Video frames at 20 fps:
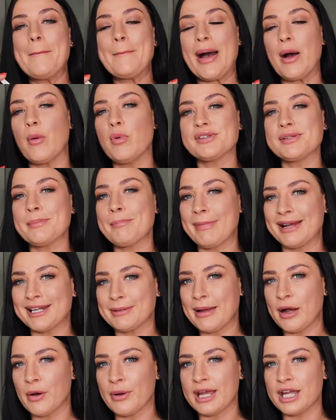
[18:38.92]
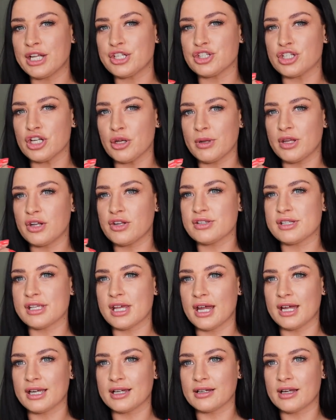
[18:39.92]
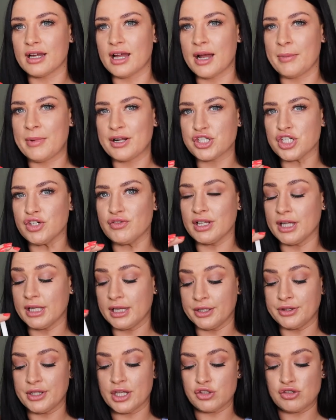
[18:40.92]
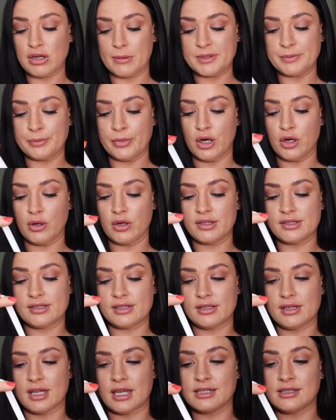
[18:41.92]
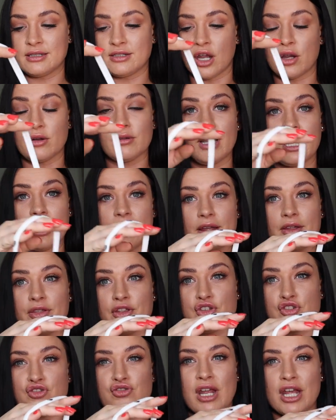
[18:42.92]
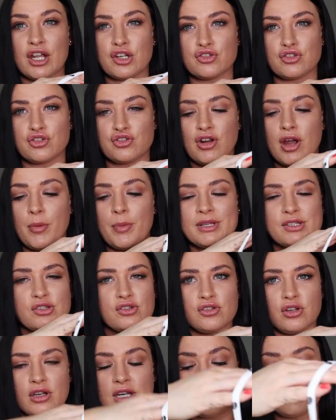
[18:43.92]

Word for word: But I wasn't mad about it, do you know, and you're just like, I'm actually really glad that strap's broke, because I don't like the extra strap. It's just not